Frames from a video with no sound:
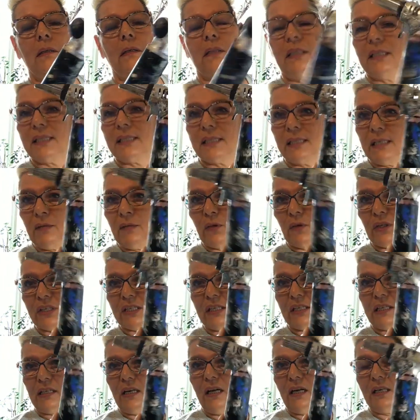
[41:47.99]
This thing works
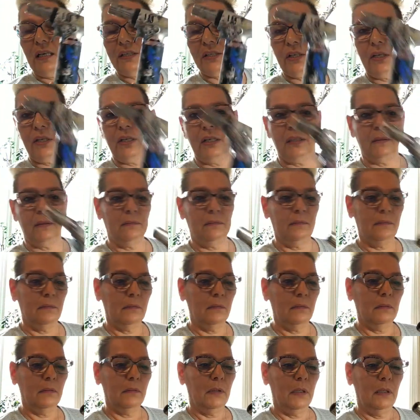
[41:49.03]
like a hot darn.
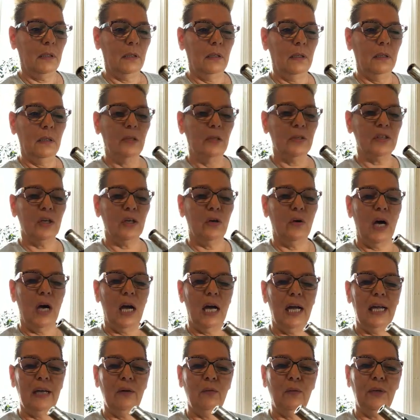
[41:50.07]
So
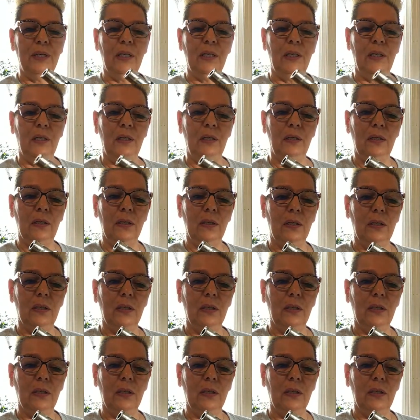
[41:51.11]
I will